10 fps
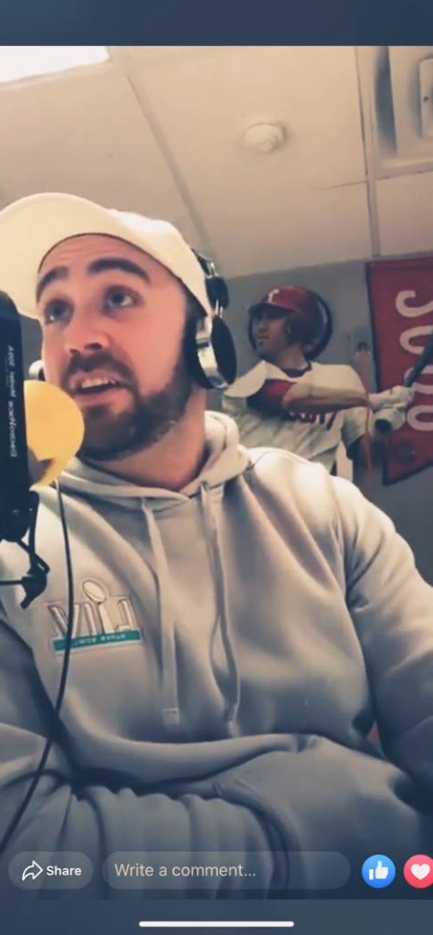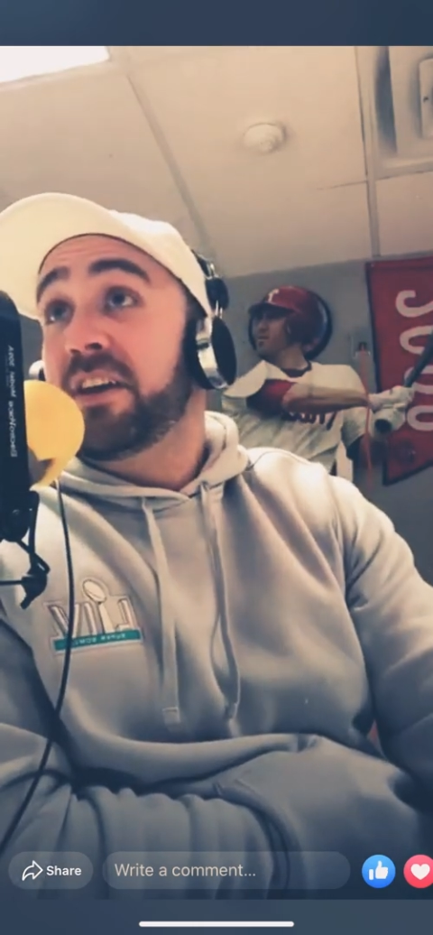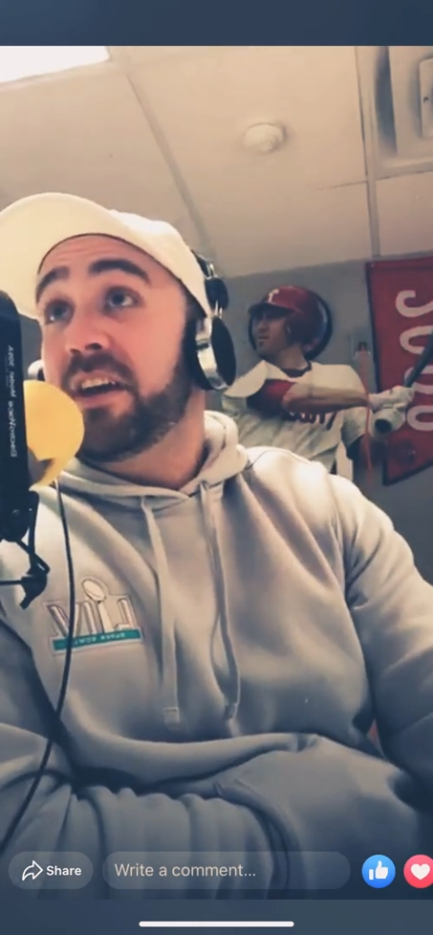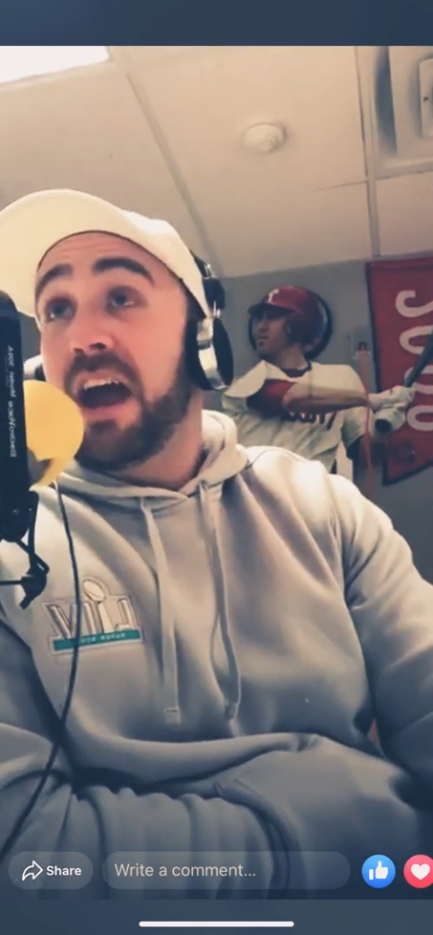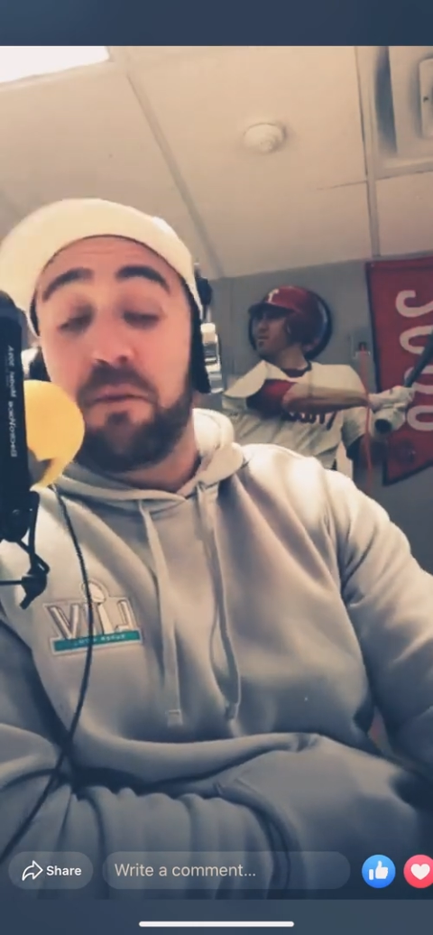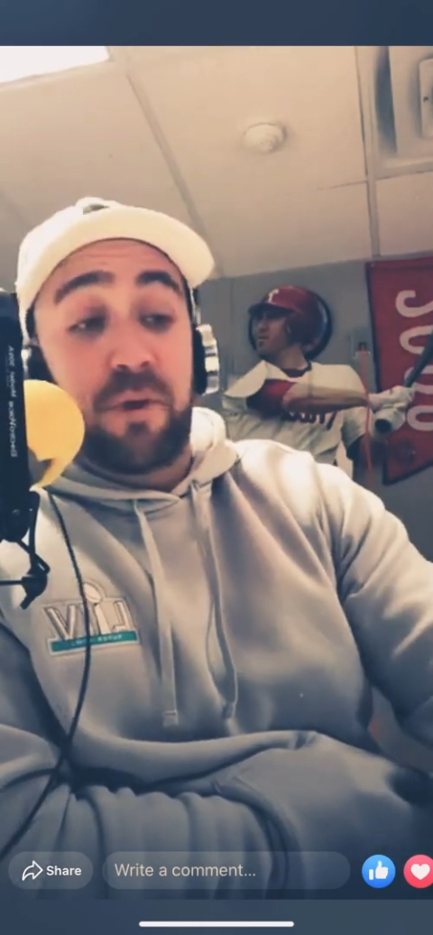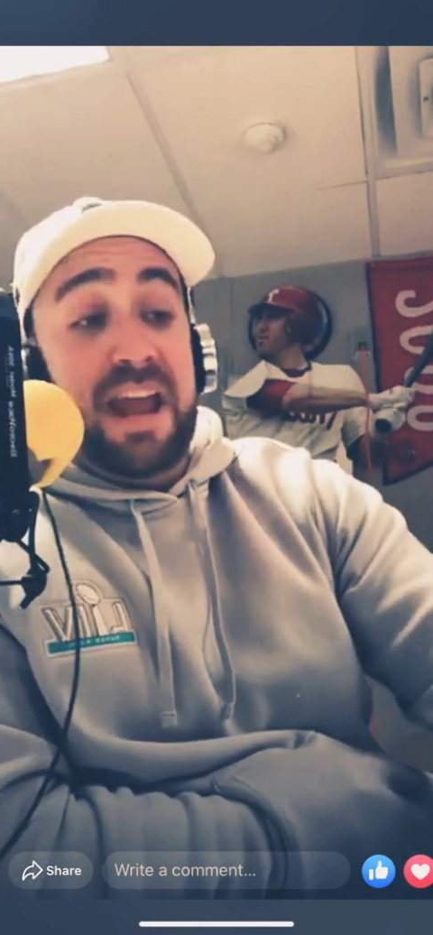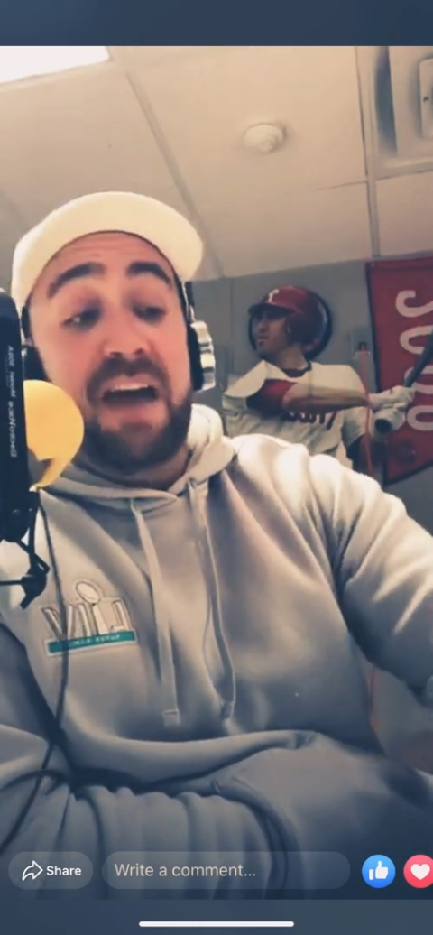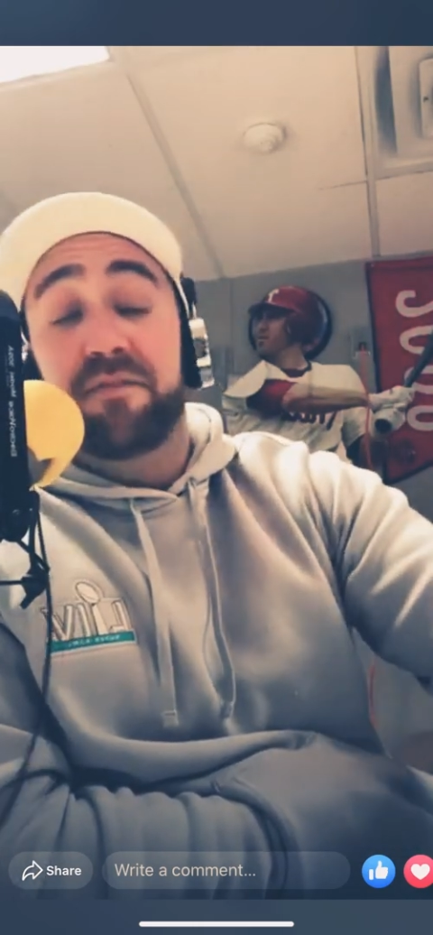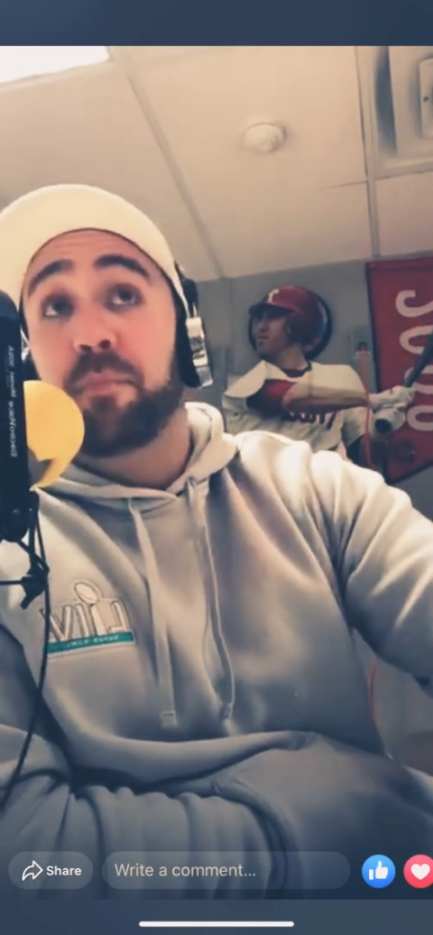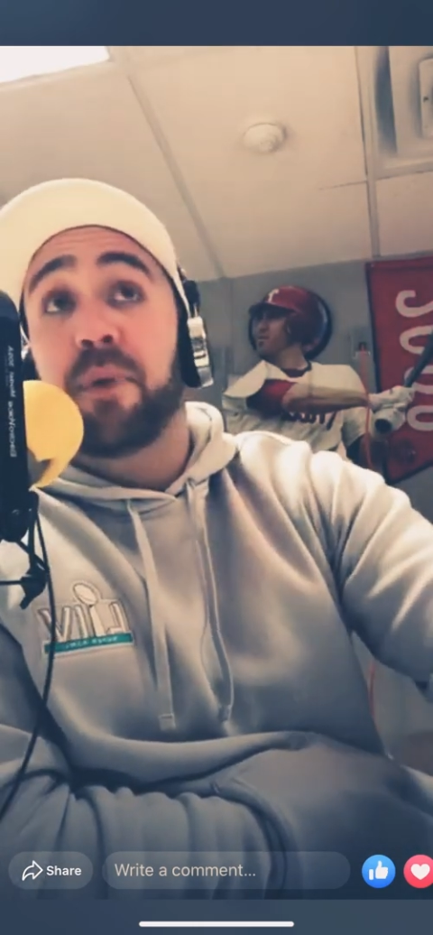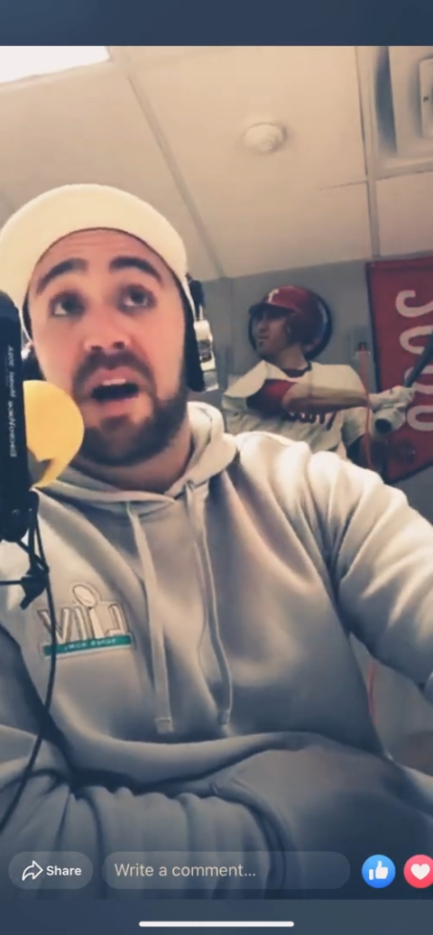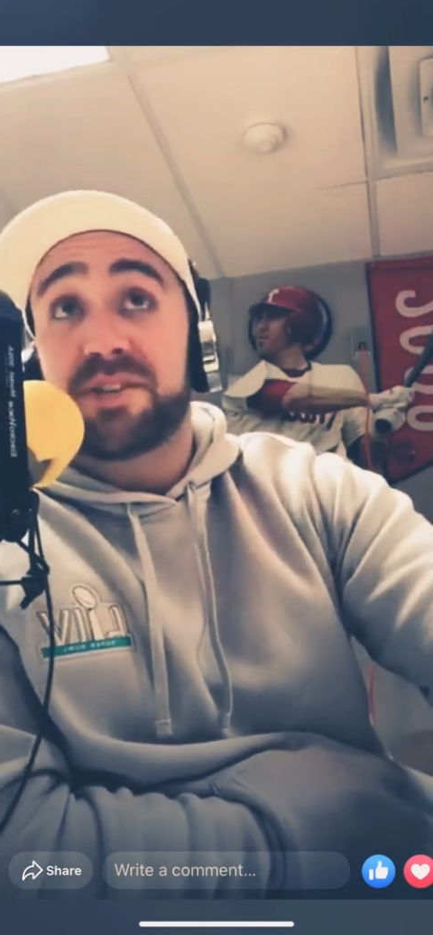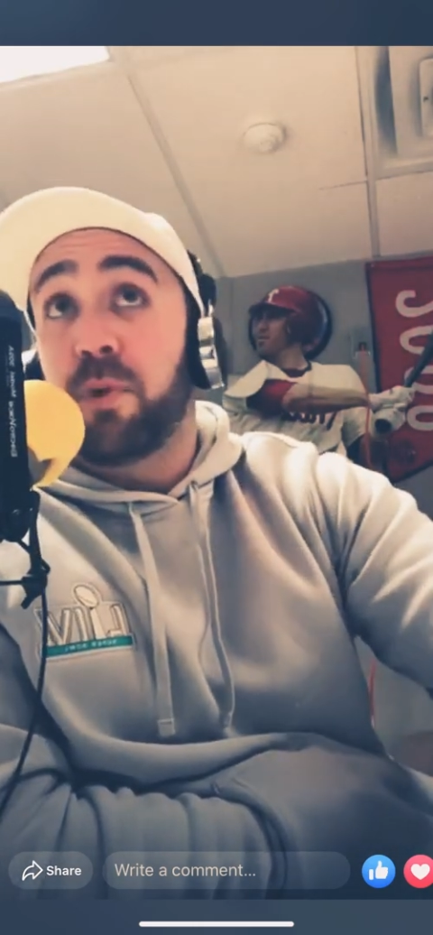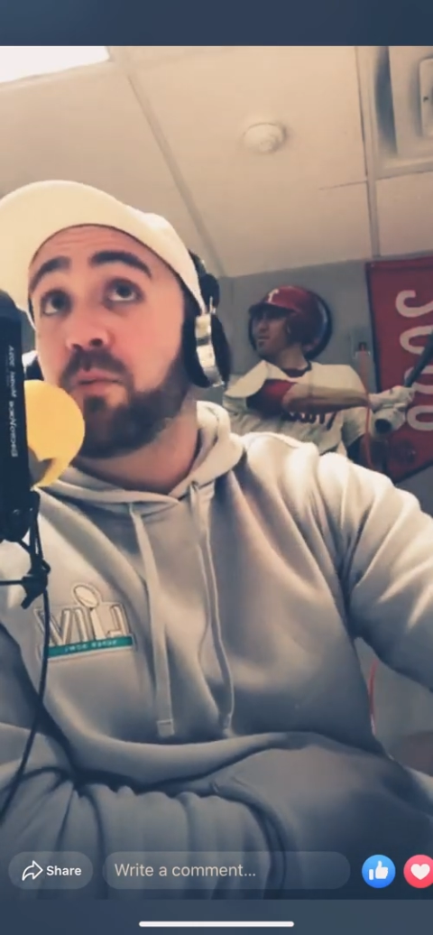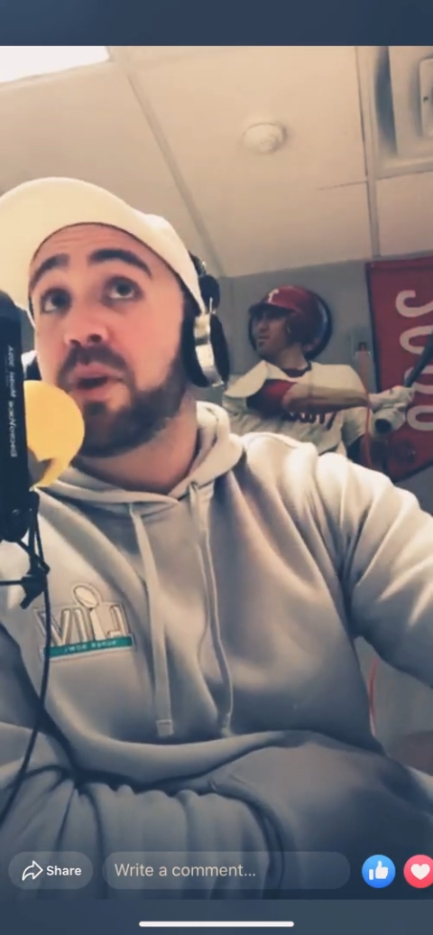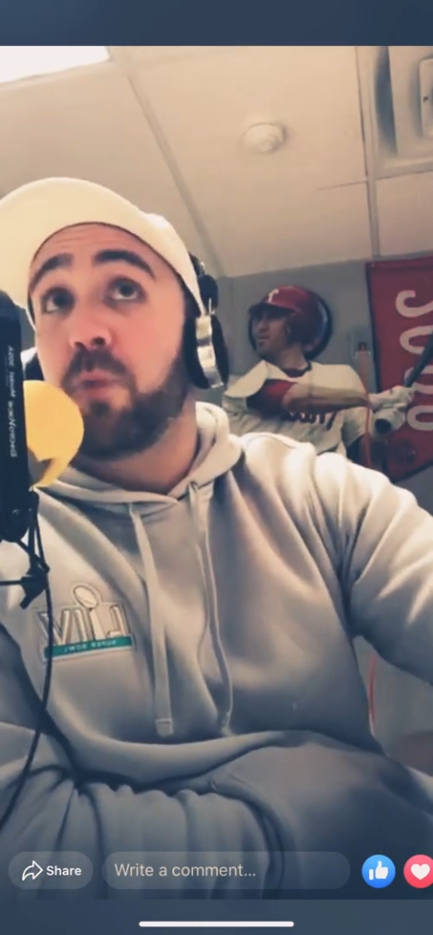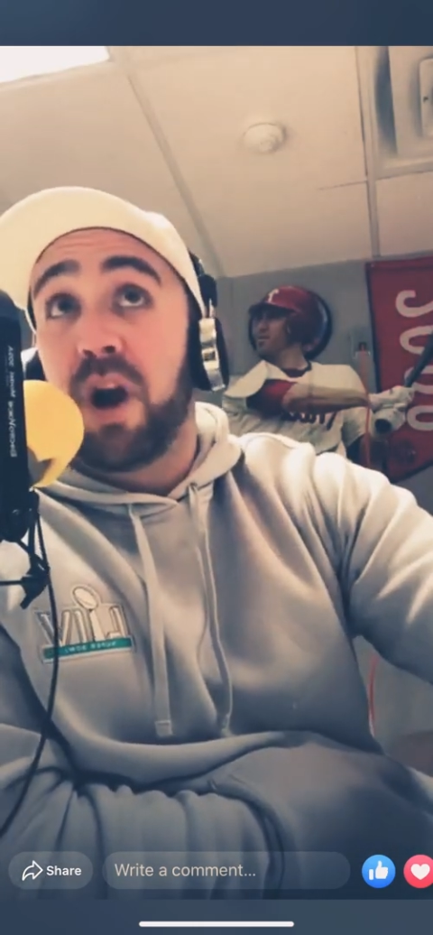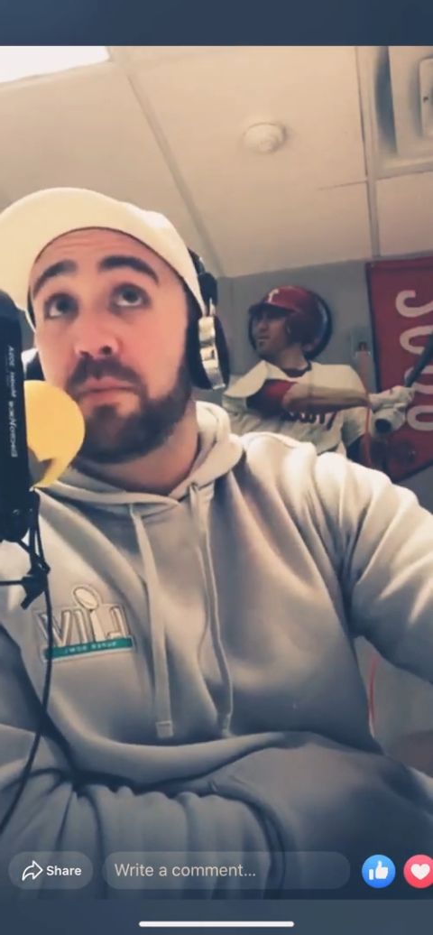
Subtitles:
and we have the Bucks when we want